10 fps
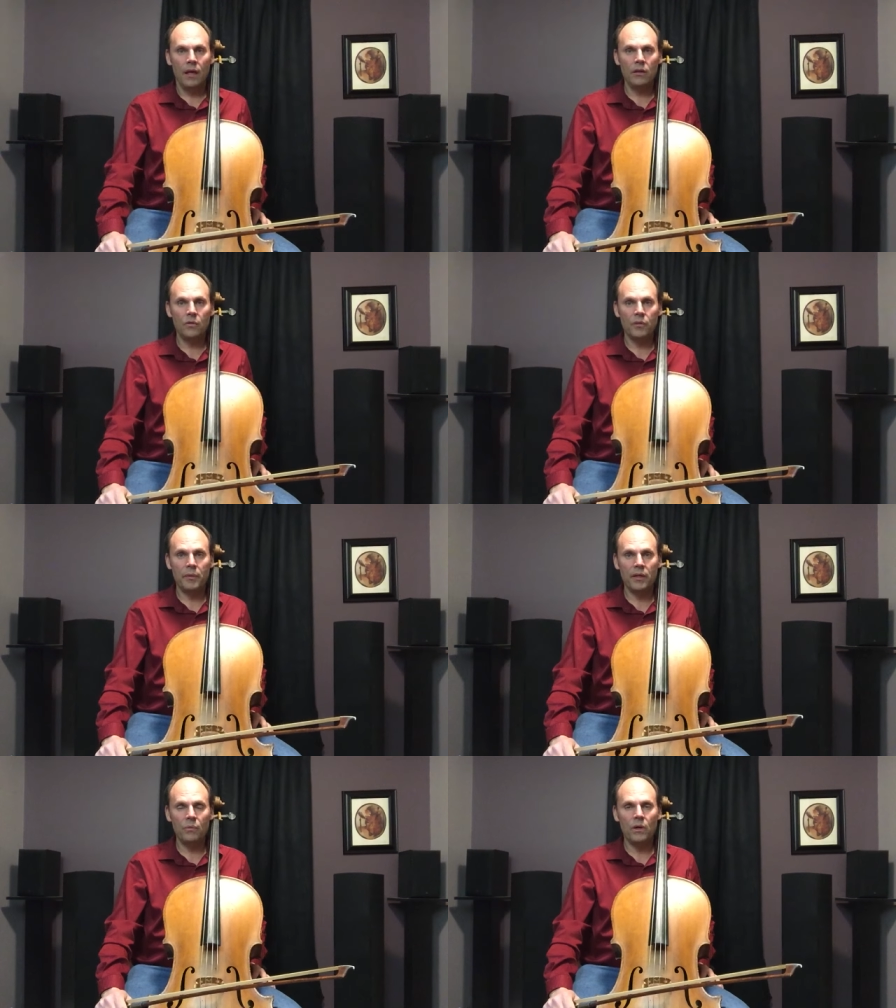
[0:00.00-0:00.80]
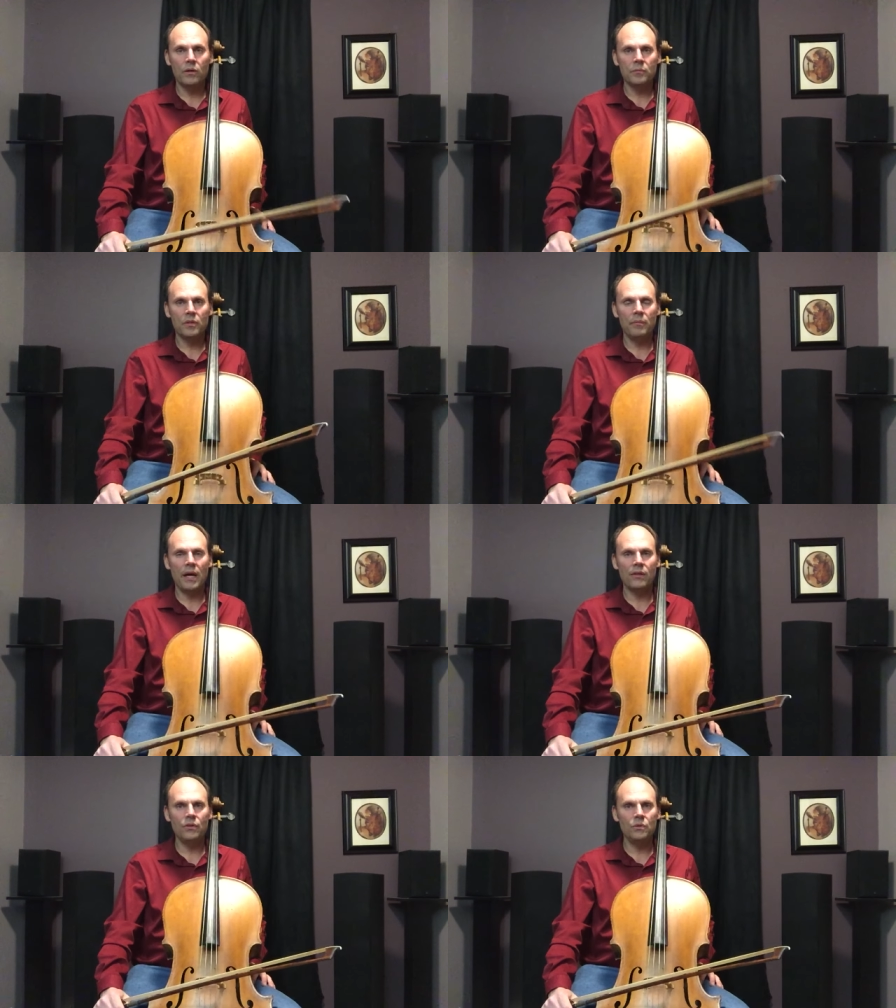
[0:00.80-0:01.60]
Hello everybody, welcome to
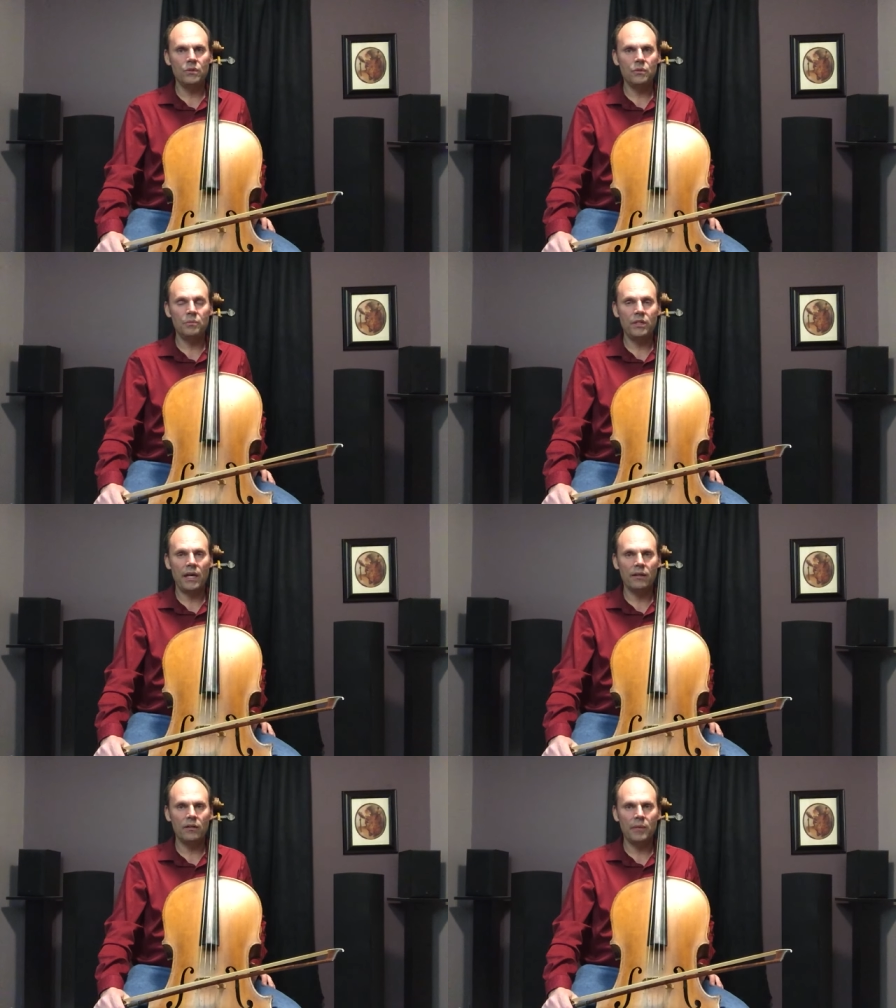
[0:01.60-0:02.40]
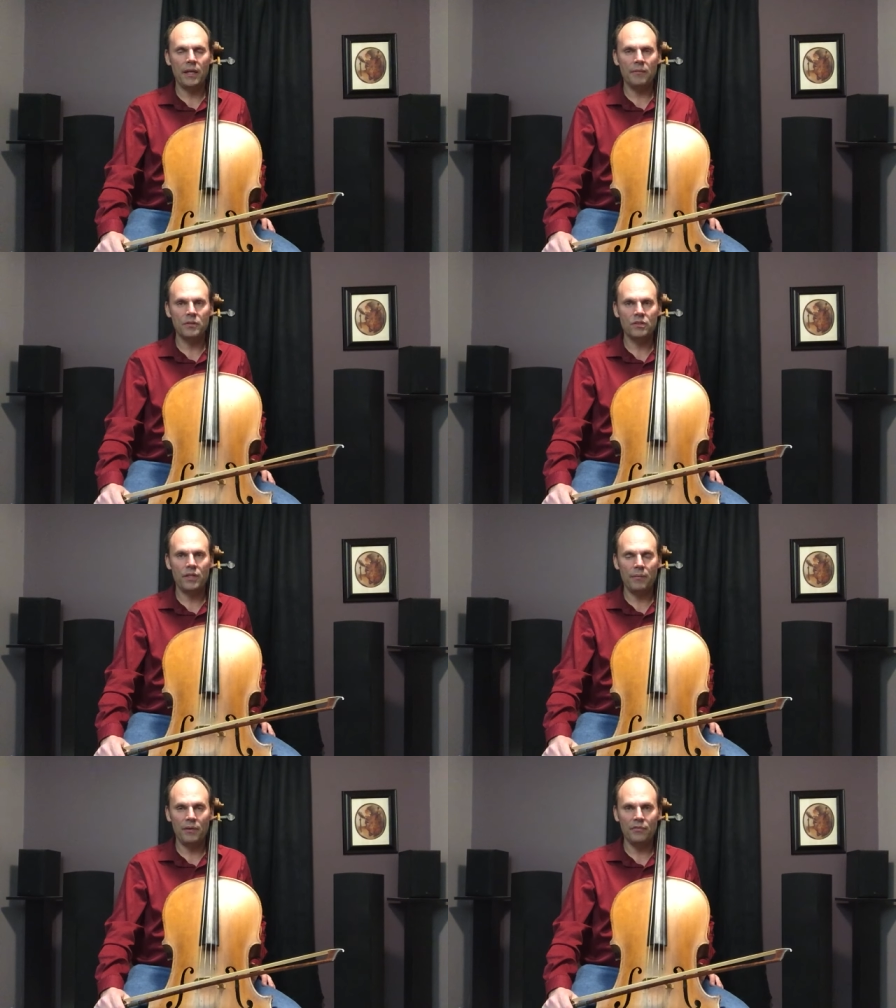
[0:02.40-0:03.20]
my YouTube channel. My name is
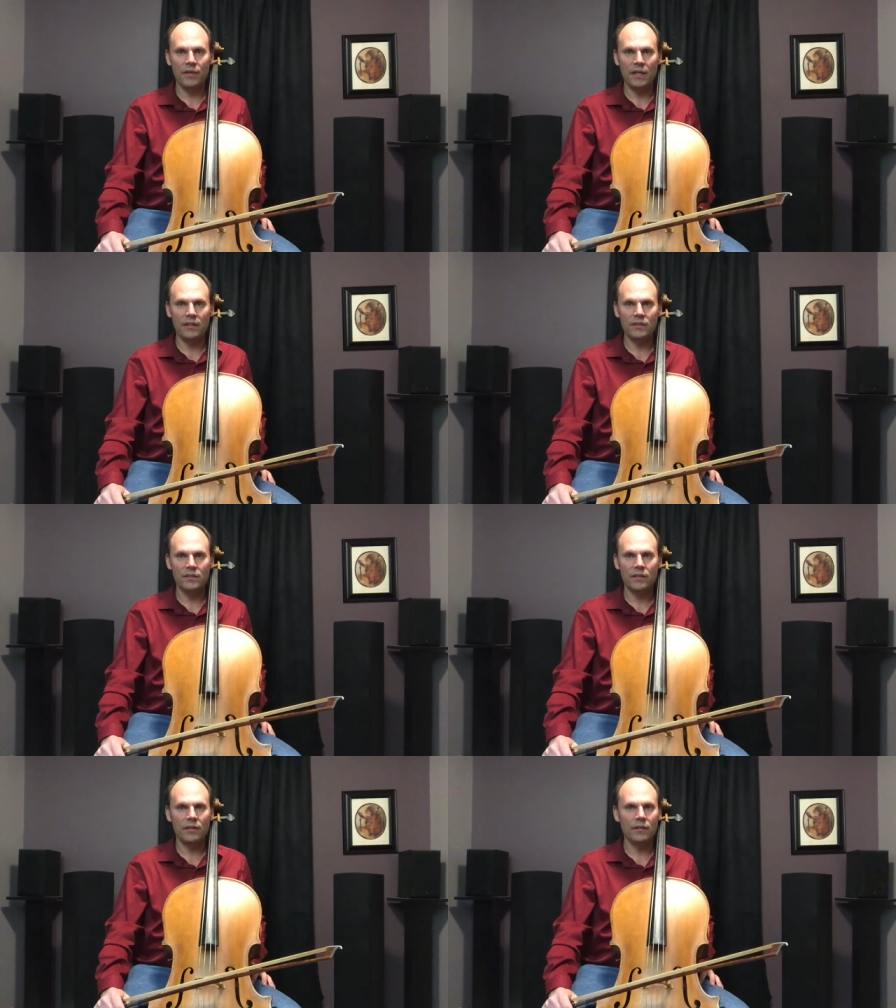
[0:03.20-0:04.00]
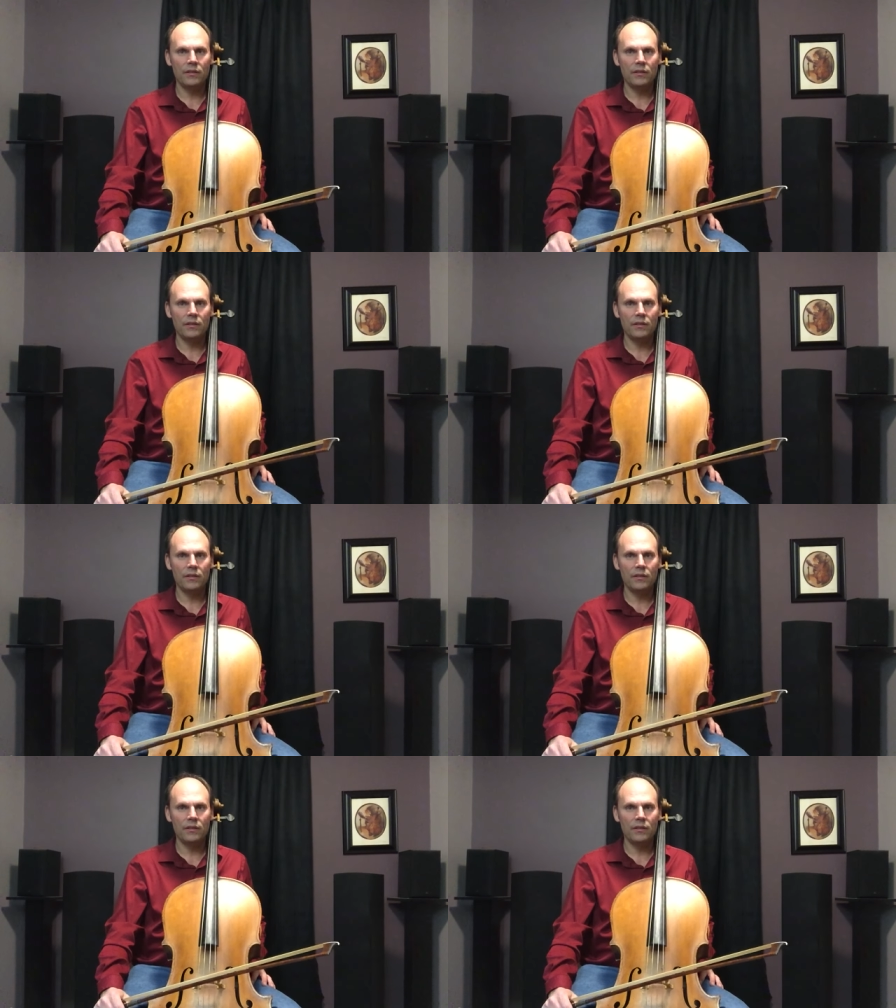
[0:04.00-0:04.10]
Jamie Fiste.